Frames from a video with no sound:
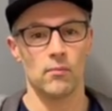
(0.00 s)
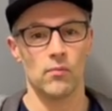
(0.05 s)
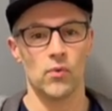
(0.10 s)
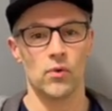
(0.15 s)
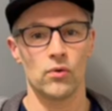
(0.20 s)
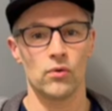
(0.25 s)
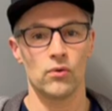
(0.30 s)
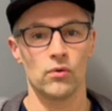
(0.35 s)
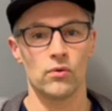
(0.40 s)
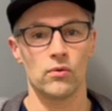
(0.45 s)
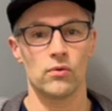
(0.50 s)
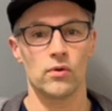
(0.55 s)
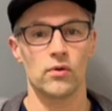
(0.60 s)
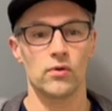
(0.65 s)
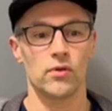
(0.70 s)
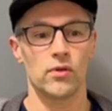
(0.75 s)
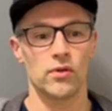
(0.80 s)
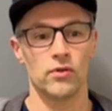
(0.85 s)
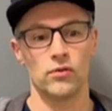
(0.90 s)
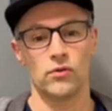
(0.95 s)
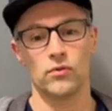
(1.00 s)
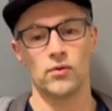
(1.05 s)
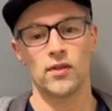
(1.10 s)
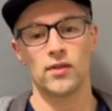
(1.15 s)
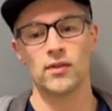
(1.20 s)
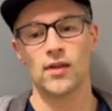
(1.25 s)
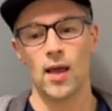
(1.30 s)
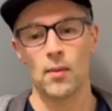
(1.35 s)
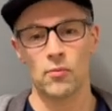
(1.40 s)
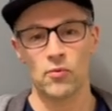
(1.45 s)
who could do the
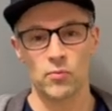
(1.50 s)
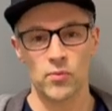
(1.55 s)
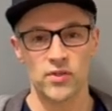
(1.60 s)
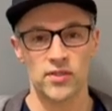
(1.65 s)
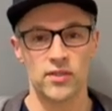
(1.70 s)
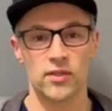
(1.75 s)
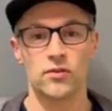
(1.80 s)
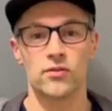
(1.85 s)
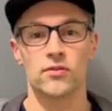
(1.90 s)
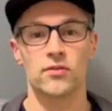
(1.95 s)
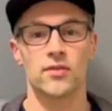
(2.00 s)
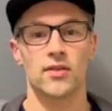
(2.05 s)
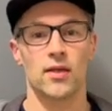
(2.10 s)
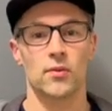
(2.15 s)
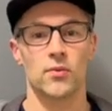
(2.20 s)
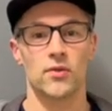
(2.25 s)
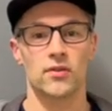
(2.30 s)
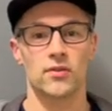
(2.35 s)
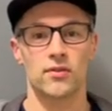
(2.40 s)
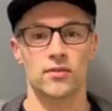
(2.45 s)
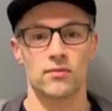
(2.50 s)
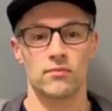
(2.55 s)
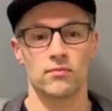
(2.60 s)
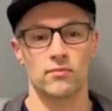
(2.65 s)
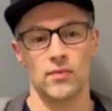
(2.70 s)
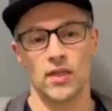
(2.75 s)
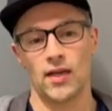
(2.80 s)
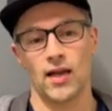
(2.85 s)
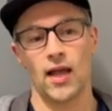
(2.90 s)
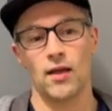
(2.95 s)
type of procedures
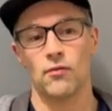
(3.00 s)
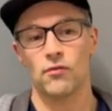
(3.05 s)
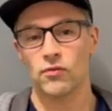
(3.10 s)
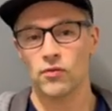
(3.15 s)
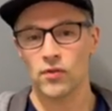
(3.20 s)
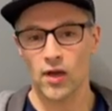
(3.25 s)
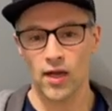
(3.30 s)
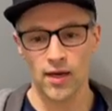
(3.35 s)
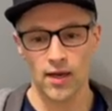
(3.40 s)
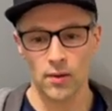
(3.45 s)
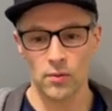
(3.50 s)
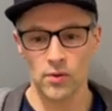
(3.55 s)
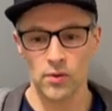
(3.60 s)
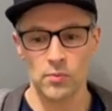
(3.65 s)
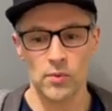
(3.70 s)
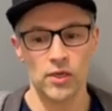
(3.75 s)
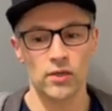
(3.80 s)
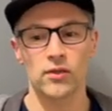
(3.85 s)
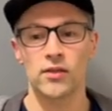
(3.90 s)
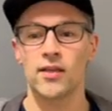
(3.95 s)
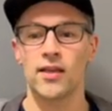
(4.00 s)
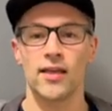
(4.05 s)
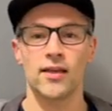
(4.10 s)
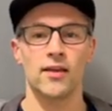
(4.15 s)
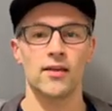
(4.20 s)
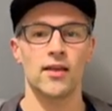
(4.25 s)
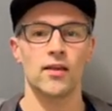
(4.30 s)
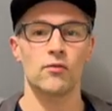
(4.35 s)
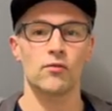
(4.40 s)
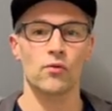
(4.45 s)
that I thought I would be a good
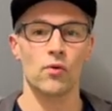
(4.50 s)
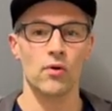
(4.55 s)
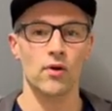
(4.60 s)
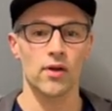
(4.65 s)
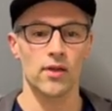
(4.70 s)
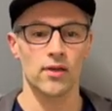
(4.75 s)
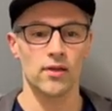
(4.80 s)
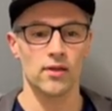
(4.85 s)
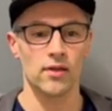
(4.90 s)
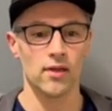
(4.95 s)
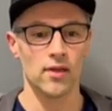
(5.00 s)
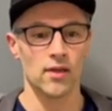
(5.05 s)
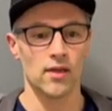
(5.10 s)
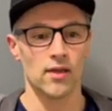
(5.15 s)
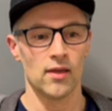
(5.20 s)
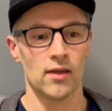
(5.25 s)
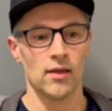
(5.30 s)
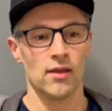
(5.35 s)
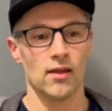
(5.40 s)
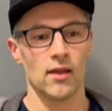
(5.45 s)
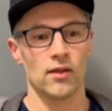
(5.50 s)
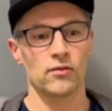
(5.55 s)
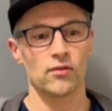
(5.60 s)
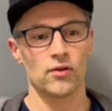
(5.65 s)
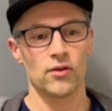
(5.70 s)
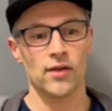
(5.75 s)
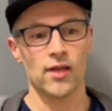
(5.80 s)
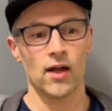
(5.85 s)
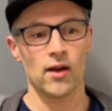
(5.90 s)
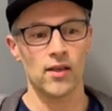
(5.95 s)
candidate for. And it
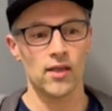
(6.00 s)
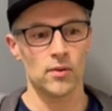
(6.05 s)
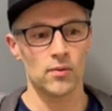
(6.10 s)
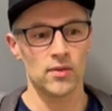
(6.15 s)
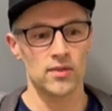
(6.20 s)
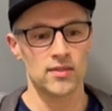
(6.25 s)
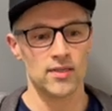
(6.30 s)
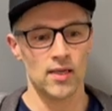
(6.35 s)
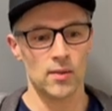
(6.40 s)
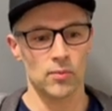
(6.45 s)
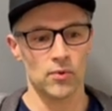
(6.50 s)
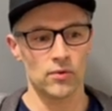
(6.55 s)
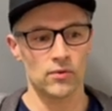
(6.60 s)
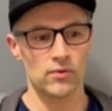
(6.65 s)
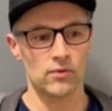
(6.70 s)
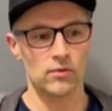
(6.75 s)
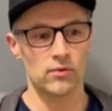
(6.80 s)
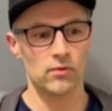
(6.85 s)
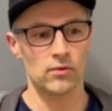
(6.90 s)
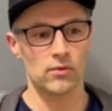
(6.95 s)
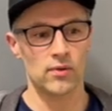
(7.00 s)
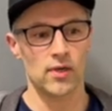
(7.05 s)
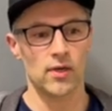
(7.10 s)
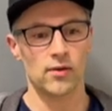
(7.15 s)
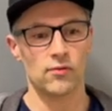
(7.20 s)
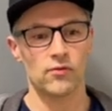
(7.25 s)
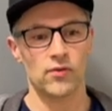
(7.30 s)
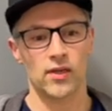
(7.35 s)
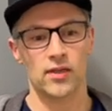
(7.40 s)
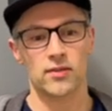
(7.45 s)
turned out he was able to
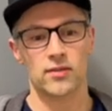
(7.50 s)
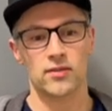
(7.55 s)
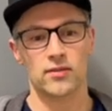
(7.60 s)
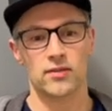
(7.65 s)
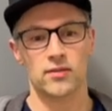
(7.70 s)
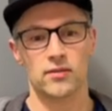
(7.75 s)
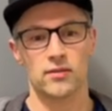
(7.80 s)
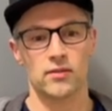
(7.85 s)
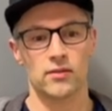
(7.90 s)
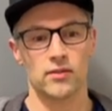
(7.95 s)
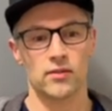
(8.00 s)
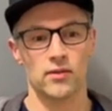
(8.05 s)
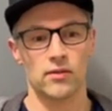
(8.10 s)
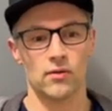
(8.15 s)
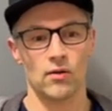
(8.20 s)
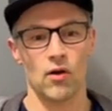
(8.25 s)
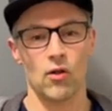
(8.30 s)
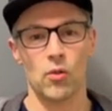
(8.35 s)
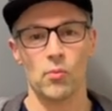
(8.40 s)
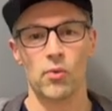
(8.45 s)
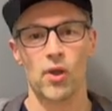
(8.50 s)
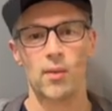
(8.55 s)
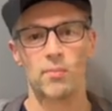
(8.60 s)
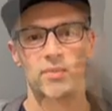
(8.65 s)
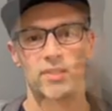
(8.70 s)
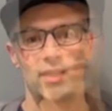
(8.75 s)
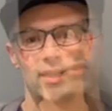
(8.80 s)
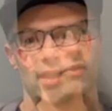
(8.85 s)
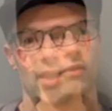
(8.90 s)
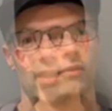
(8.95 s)
fix all the
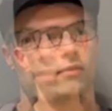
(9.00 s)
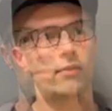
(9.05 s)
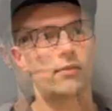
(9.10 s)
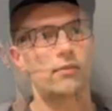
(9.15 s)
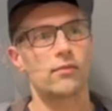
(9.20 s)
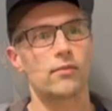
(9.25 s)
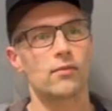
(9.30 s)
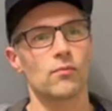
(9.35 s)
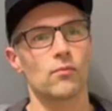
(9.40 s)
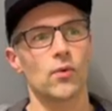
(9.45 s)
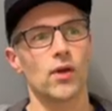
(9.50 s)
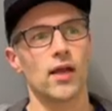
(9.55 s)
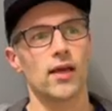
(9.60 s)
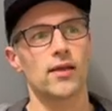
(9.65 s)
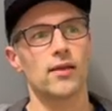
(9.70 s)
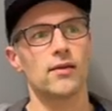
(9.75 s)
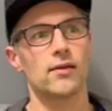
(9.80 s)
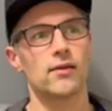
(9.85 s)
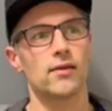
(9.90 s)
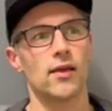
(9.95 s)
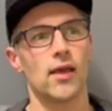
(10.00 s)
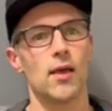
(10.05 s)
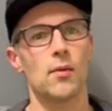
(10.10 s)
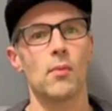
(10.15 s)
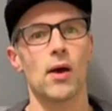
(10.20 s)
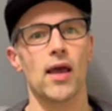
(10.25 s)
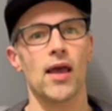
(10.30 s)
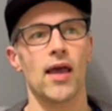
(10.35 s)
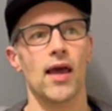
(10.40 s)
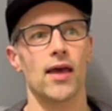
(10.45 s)
problems I had. When I came,
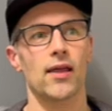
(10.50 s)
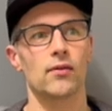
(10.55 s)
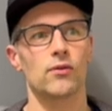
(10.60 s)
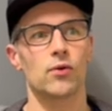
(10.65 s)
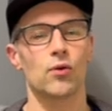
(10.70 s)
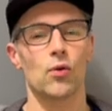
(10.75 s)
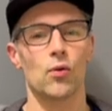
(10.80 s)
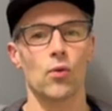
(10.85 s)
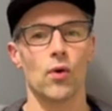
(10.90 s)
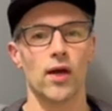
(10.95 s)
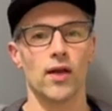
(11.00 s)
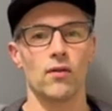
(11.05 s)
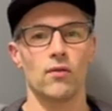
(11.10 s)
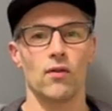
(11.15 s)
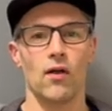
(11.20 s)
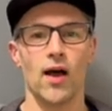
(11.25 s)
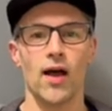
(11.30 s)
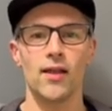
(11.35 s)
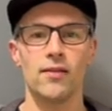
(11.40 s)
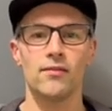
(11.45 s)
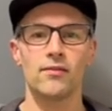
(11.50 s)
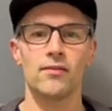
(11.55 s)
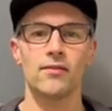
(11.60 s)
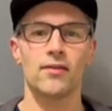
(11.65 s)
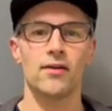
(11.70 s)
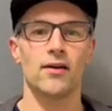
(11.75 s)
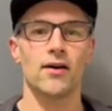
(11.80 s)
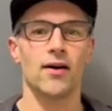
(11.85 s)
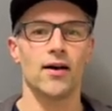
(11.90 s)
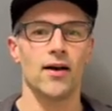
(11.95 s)
I had quite a lot.
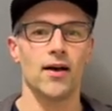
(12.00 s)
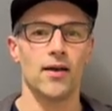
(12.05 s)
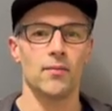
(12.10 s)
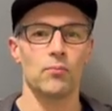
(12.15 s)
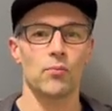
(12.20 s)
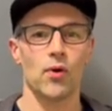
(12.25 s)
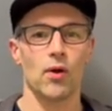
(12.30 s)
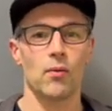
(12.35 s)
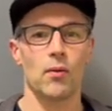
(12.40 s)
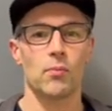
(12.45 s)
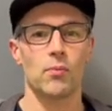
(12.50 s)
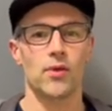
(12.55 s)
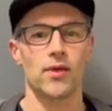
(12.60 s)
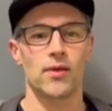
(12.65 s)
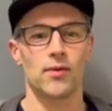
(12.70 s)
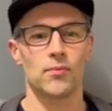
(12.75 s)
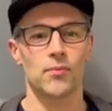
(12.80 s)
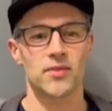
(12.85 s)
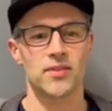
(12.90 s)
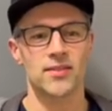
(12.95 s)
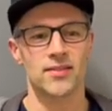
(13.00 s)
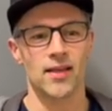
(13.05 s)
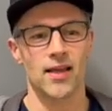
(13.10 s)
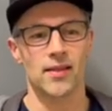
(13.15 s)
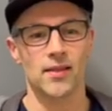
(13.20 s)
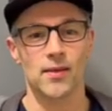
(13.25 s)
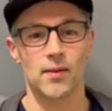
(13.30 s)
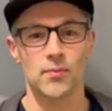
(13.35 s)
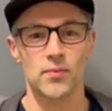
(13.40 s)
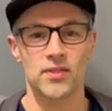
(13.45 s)
I probably was
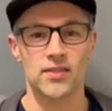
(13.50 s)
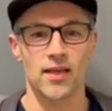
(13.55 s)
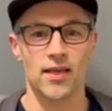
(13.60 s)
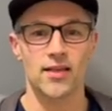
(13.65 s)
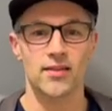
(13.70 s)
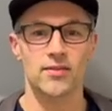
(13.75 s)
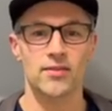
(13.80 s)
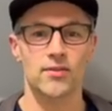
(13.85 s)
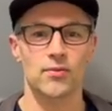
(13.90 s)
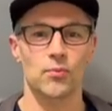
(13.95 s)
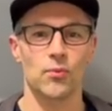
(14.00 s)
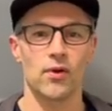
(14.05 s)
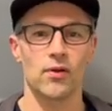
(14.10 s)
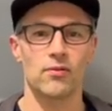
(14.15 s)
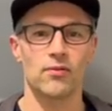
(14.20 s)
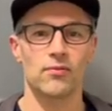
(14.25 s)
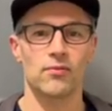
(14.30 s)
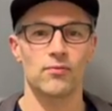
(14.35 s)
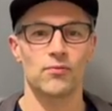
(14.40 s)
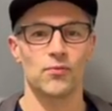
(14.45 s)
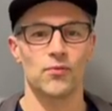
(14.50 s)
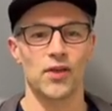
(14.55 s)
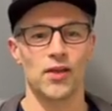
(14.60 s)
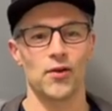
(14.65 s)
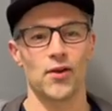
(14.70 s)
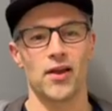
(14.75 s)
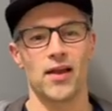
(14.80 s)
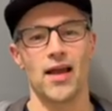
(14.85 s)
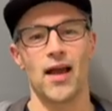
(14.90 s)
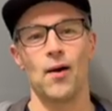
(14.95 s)
slightly obsessed with
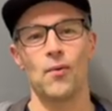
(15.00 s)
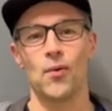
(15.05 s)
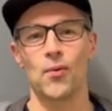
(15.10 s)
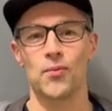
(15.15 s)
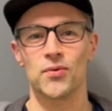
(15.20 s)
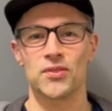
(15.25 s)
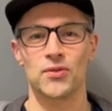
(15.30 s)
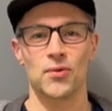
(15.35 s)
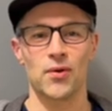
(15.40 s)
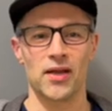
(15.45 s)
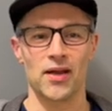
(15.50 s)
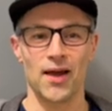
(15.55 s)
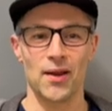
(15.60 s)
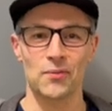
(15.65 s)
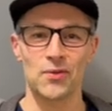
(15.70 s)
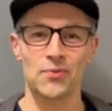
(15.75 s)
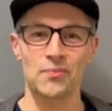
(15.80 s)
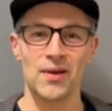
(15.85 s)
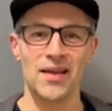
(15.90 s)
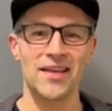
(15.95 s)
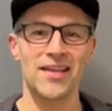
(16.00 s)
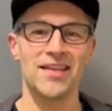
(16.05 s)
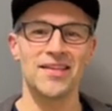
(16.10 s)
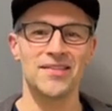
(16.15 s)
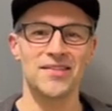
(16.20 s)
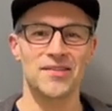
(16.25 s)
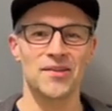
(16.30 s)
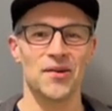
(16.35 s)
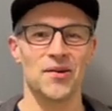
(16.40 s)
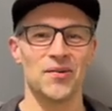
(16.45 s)
figuring out what was going on with my knees,
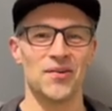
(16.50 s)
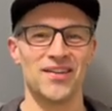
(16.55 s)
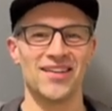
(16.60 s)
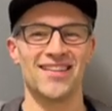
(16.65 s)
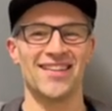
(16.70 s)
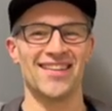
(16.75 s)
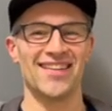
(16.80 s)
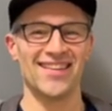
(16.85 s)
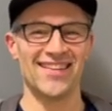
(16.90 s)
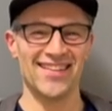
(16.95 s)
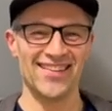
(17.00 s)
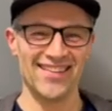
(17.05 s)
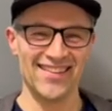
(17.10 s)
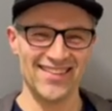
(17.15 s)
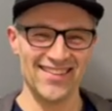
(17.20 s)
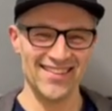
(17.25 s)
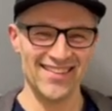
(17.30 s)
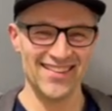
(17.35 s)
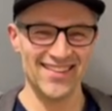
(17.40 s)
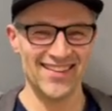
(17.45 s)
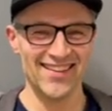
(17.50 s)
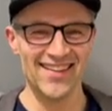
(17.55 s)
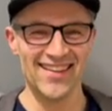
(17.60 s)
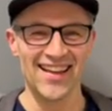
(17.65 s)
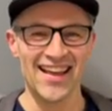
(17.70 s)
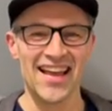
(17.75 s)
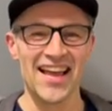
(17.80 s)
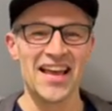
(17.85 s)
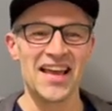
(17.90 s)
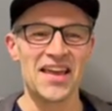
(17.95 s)
so
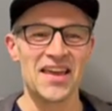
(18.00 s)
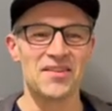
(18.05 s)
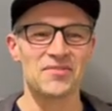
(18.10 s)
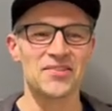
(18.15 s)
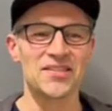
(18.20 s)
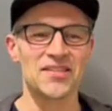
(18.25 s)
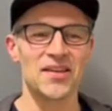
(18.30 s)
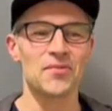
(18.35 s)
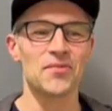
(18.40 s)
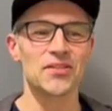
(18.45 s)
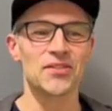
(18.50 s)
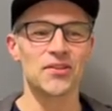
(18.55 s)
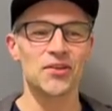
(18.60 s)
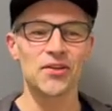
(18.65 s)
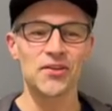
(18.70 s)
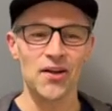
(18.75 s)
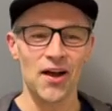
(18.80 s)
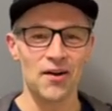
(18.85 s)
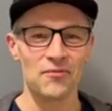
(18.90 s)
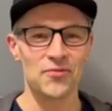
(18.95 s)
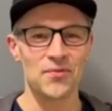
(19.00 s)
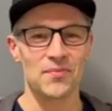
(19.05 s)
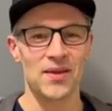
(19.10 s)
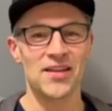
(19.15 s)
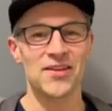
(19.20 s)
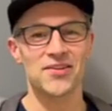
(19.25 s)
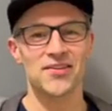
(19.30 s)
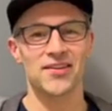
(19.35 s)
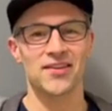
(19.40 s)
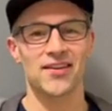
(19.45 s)
it was a good
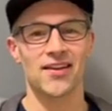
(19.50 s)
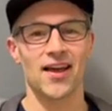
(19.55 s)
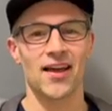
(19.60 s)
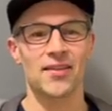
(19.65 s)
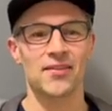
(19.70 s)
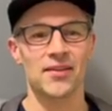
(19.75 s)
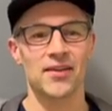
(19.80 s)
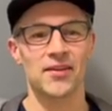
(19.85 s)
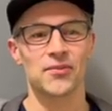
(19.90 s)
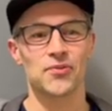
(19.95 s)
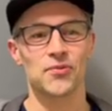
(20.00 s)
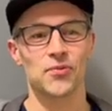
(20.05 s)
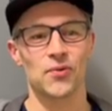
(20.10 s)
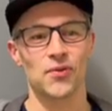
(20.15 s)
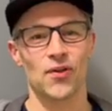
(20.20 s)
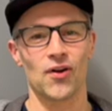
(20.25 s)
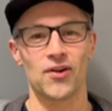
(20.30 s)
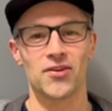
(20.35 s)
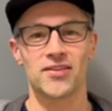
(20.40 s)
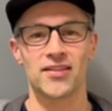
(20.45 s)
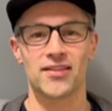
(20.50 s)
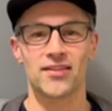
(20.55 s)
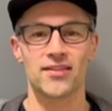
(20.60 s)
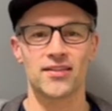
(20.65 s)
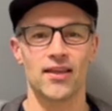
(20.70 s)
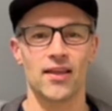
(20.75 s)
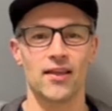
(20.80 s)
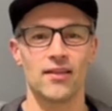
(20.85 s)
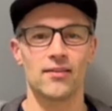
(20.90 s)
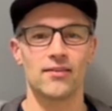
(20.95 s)
confirmation, I think, to a large
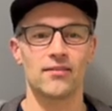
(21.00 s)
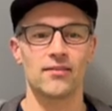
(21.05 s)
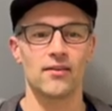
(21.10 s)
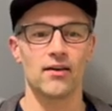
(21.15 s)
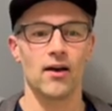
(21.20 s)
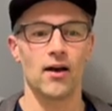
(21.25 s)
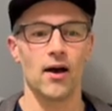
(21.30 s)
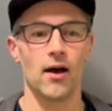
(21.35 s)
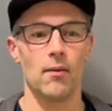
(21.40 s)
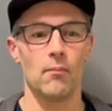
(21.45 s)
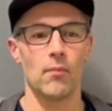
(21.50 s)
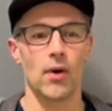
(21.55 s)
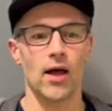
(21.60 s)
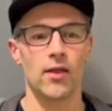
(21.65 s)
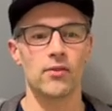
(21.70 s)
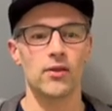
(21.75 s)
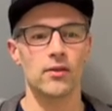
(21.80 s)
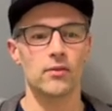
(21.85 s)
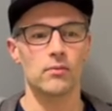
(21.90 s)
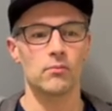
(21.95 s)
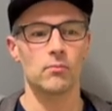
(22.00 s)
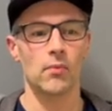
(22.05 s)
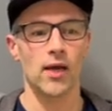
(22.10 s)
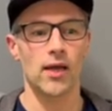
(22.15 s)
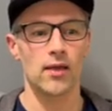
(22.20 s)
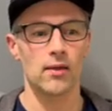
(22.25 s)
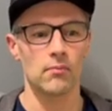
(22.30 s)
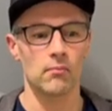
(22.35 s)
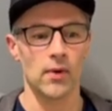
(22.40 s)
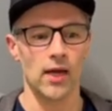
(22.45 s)
extent. I think
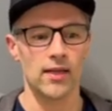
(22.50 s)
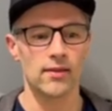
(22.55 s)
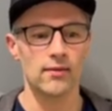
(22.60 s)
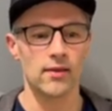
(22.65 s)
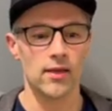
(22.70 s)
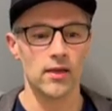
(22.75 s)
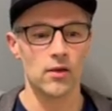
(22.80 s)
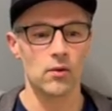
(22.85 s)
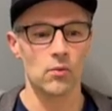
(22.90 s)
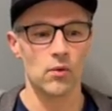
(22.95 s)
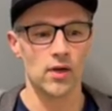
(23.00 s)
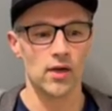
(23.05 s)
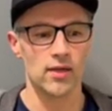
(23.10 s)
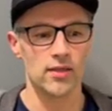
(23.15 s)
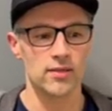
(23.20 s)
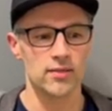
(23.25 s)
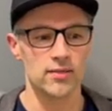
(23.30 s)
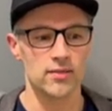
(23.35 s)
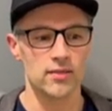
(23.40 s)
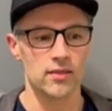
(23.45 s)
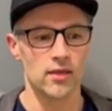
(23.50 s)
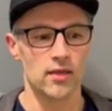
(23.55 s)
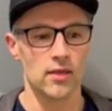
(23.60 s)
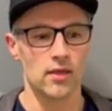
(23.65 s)
my take was,